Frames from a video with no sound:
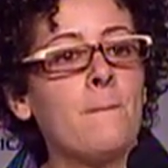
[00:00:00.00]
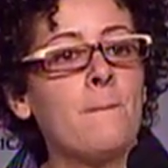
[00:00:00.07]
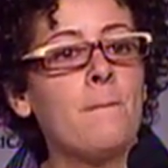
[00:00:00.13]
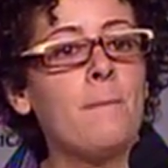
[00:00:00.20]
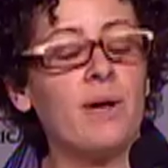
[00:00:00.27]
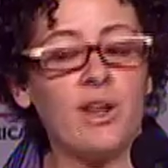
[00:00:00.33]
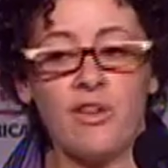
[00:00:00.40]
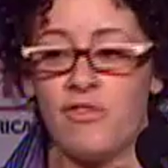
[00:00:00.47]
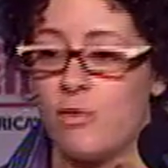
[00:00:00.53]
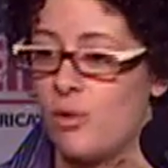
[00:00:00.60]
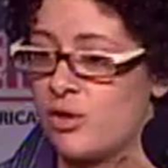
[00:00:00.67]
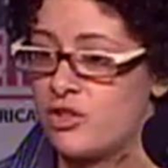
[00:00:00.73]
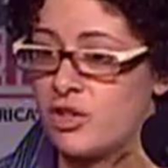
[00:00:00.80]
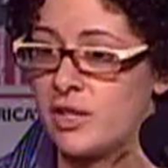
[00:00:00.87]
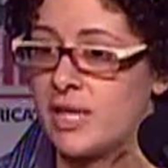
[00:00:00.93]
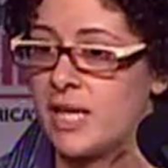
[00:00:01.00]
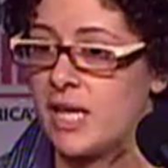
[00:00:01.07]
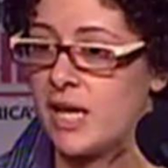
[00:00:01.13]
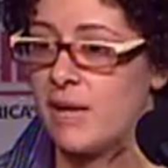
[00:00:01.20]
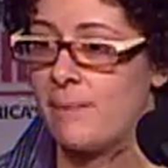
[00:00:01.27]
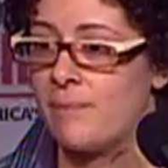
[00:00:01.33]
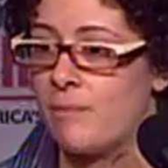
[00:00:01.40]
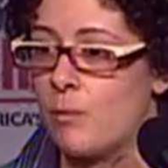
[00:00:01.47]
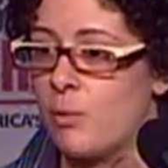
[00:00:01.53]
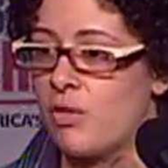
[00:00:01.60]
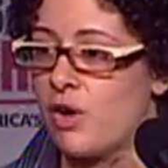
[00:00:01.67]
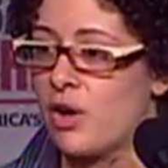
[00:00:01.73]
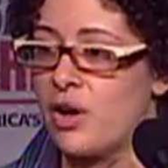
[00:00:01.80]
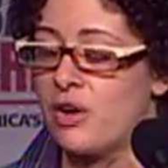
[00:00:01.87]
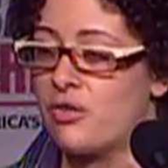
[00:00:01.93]
But unfortunately, with
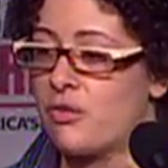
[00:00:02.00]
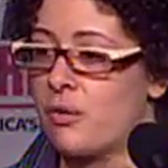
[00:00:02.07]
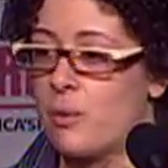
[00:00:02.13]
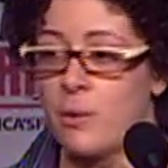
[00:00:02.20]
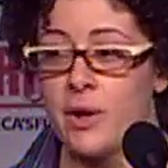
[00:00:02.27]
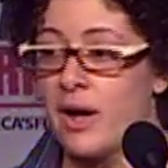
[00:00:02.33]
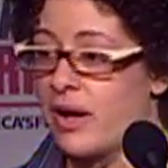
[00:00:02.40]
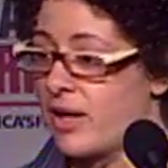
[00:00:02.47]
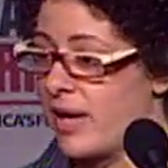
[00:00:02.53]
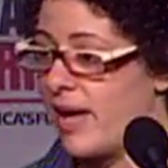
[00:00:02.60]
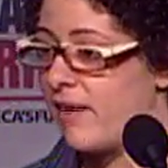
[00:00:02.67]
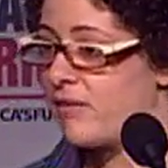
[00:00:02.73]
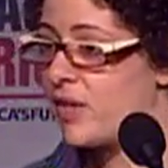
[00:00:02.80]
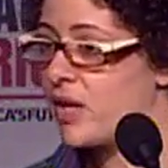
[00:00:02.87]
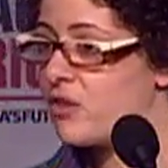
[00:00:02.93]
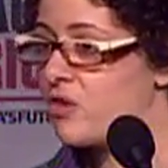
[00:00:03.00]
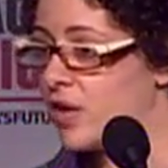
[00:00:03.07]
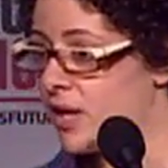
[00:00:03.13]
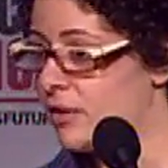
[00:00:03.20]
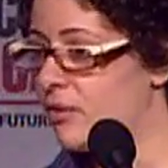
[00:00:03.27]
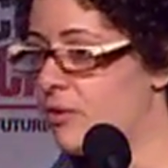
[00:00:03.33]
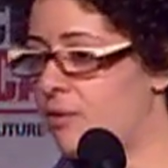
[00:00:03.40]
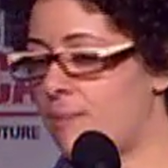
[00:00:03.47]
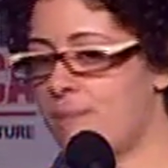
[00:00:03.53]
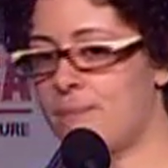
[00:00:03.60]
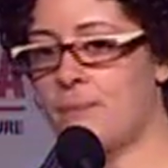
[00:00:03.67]
our country, we're not going to have that chance.